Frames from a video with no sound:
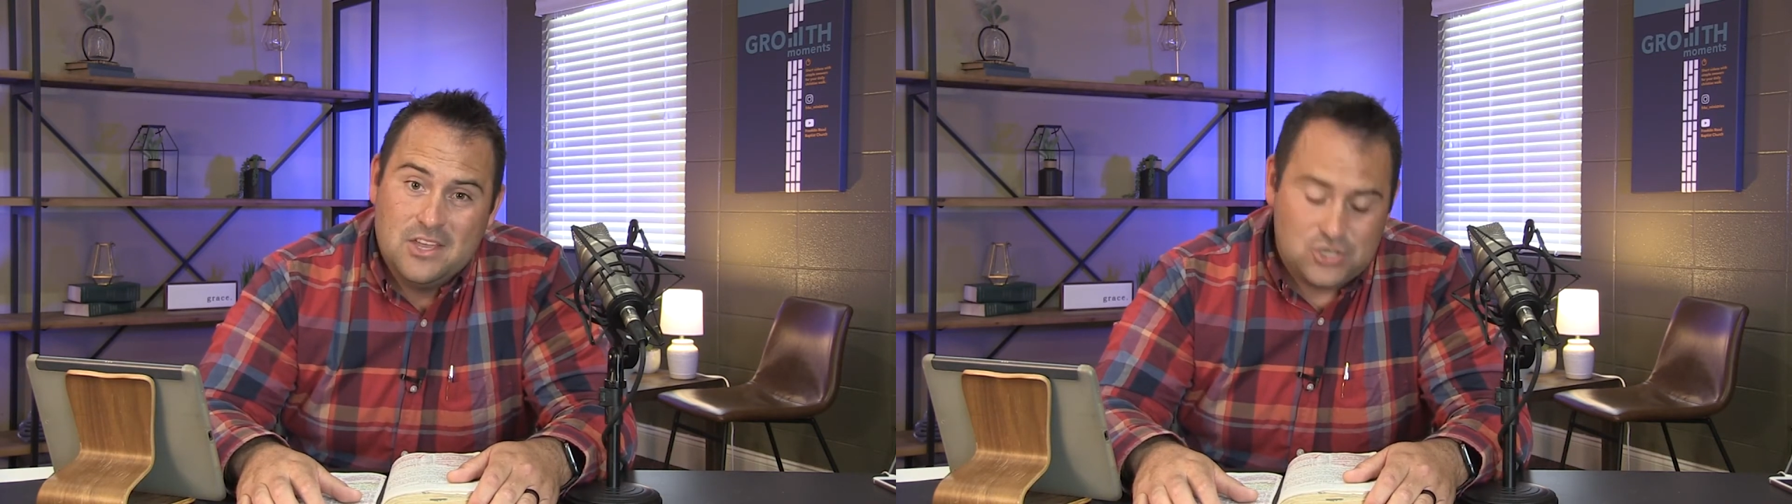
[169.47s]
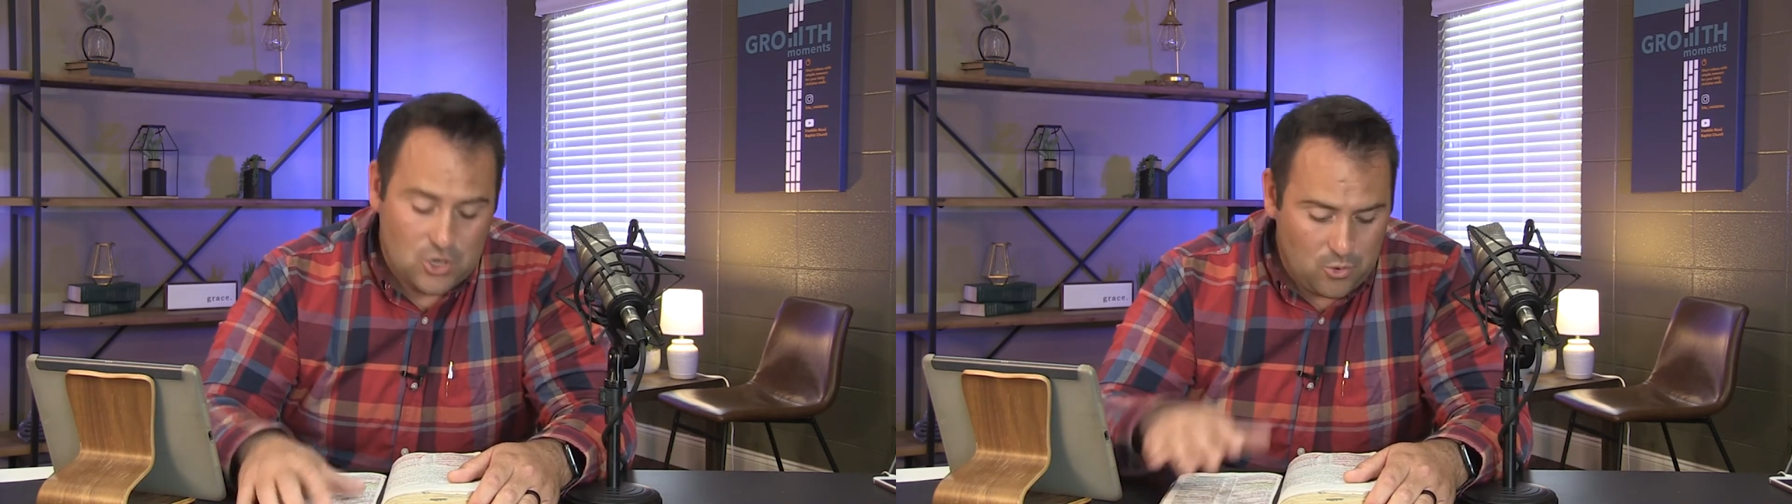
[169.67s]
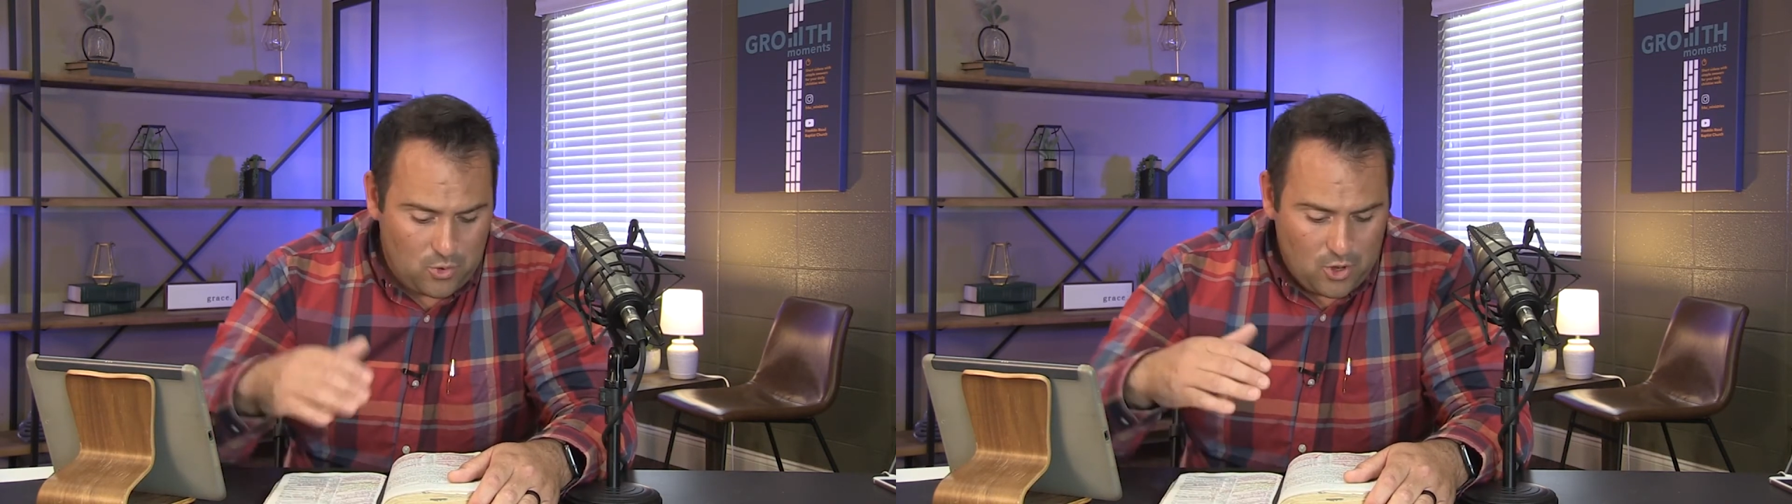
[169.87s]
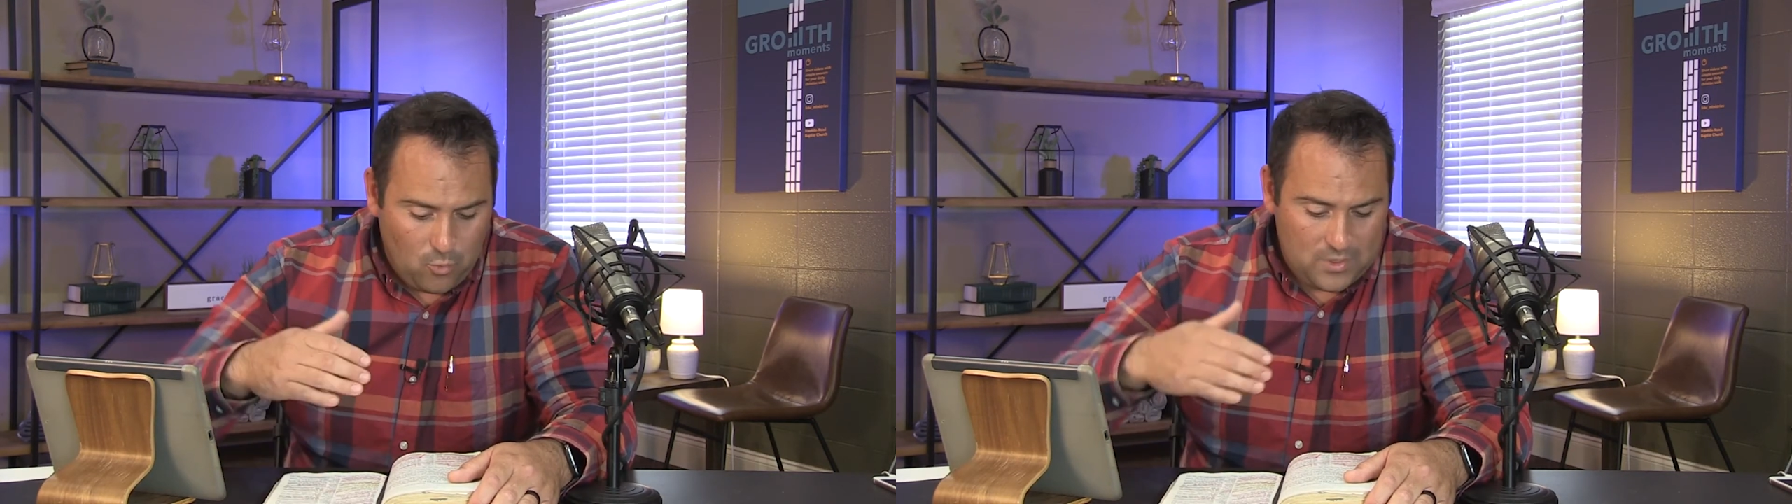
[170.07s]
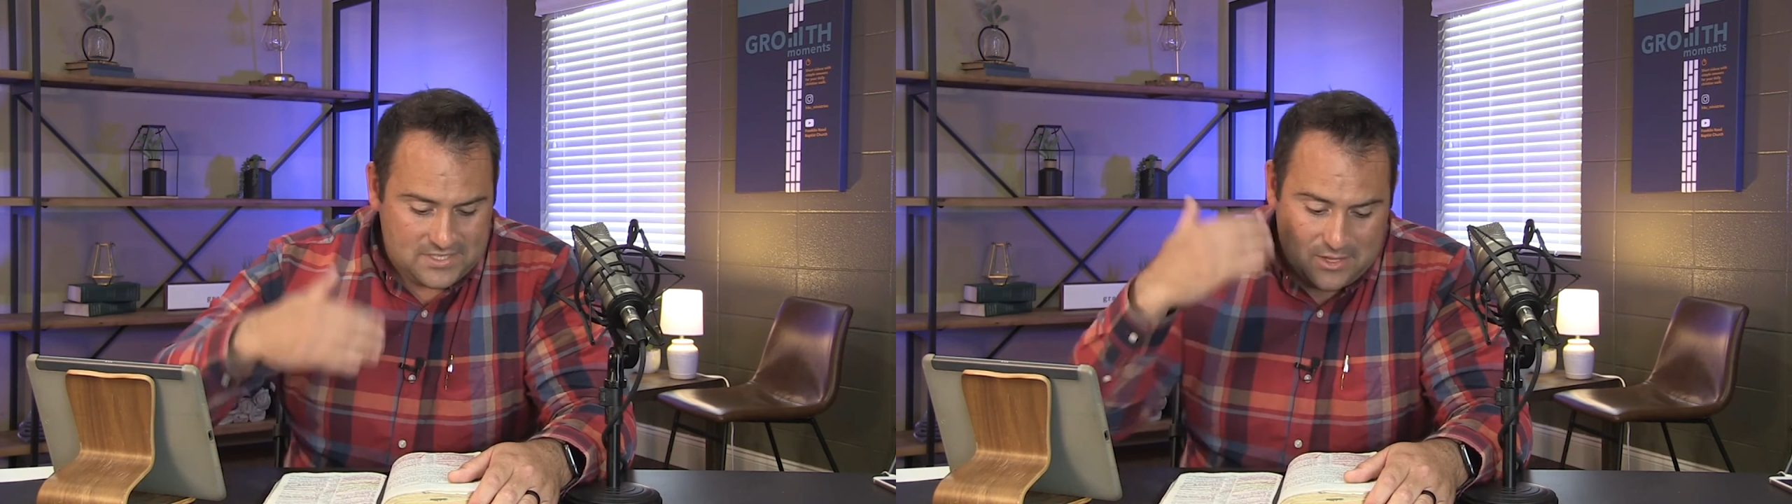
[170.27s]
So
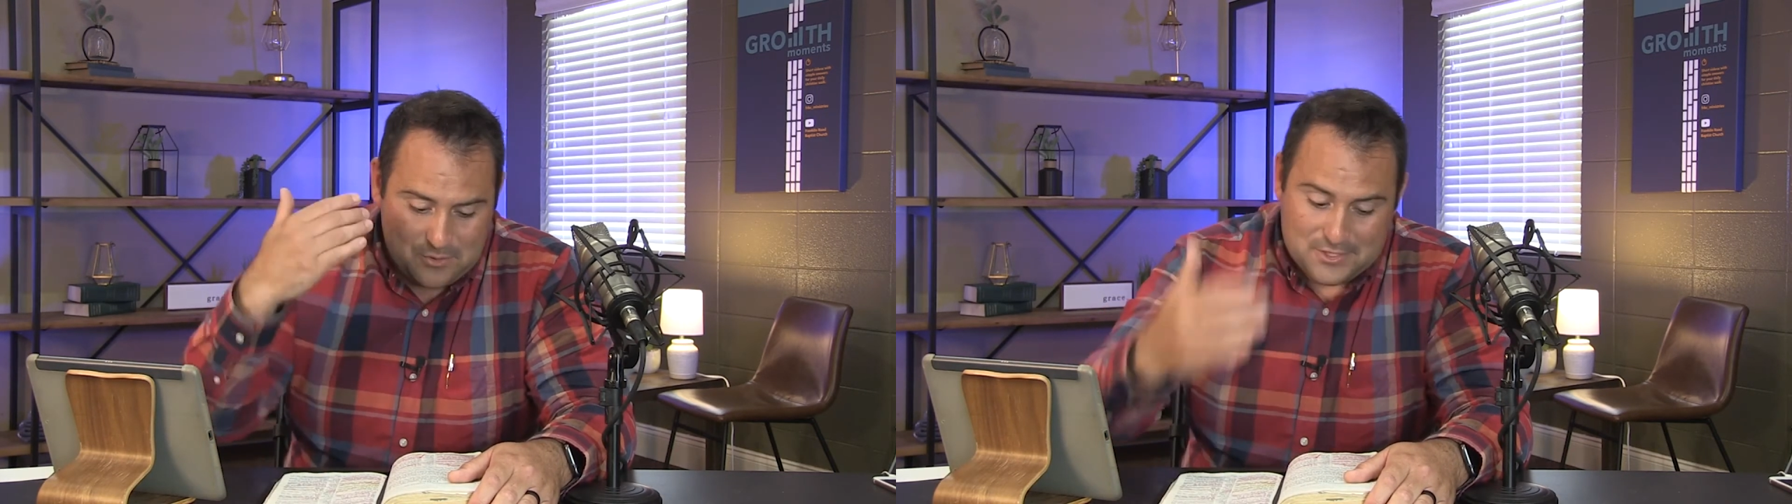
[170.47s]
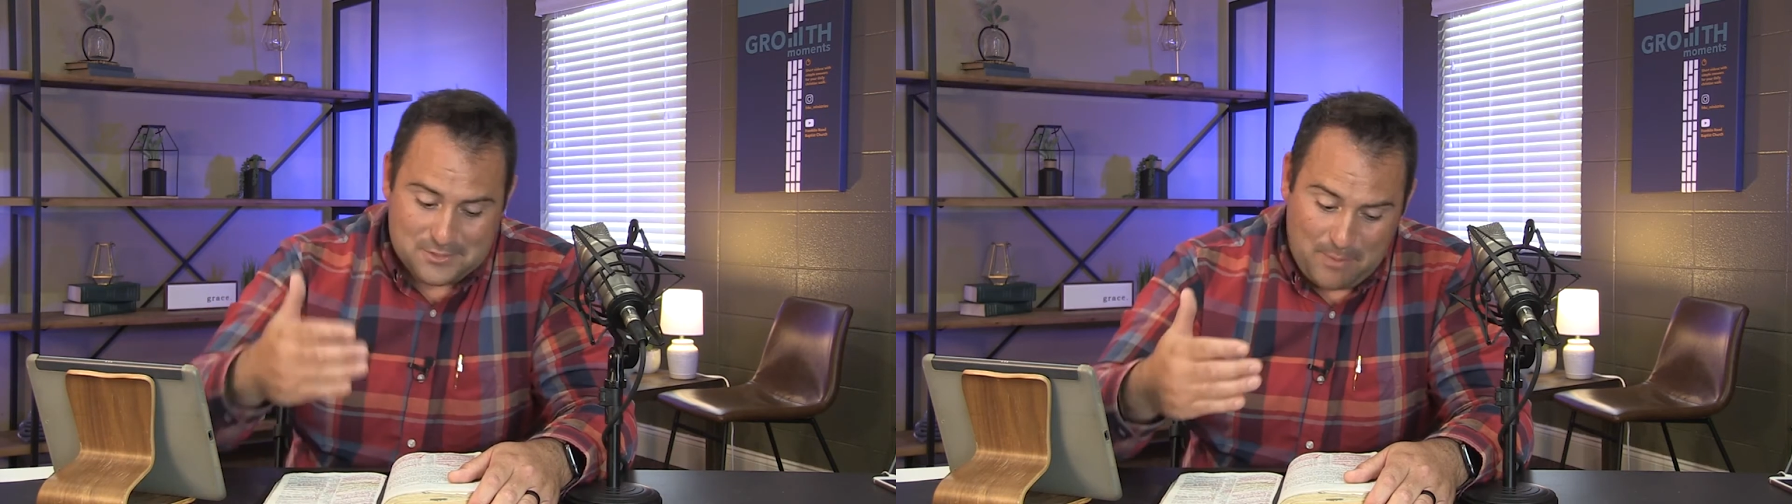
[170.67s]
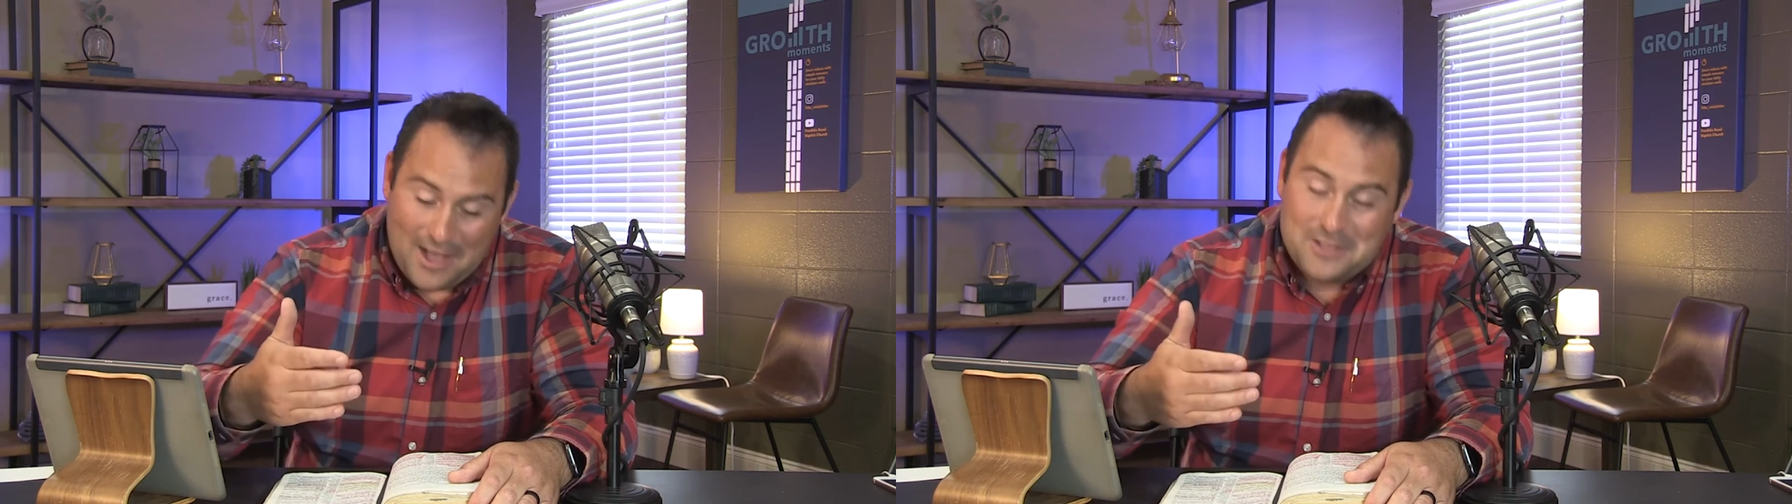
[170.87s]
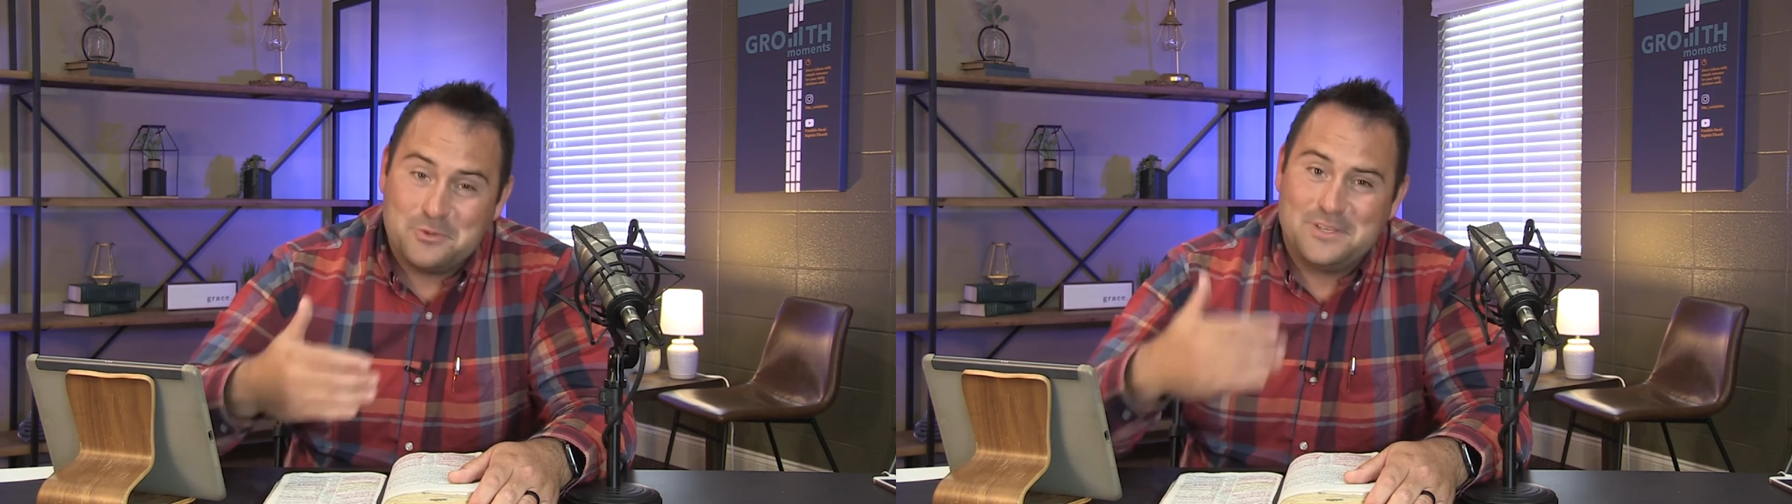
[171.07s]
we see the response,